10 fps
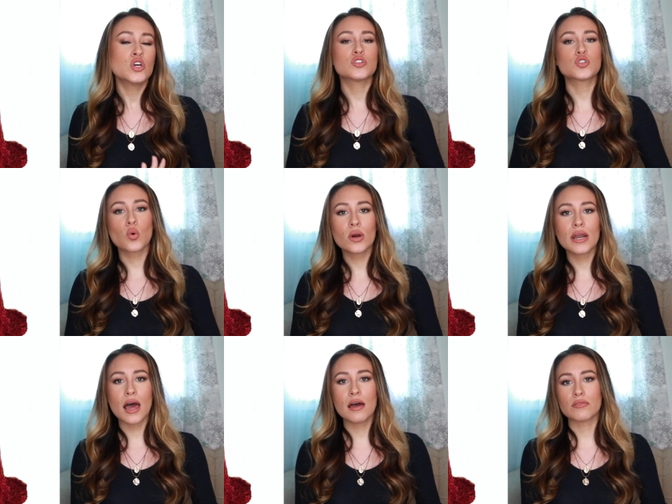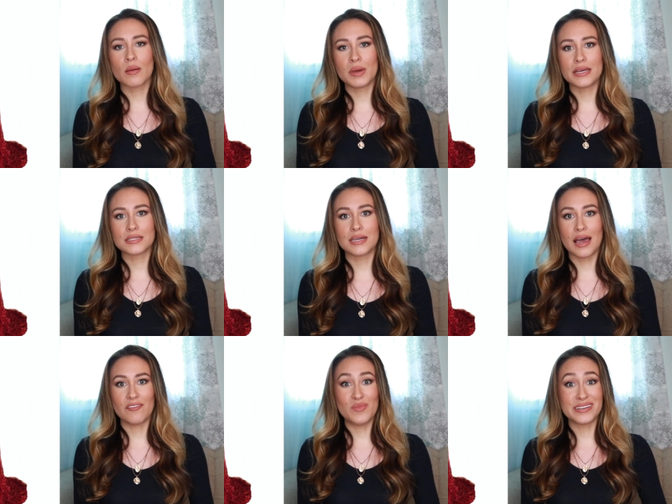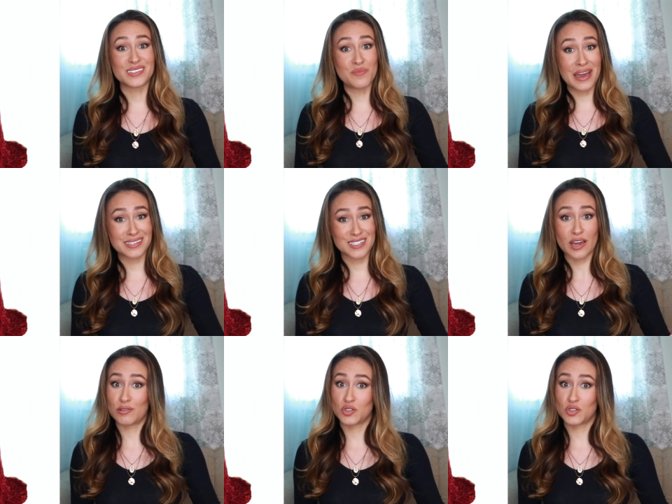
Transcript: Sort of reminiscent of Miss Mexico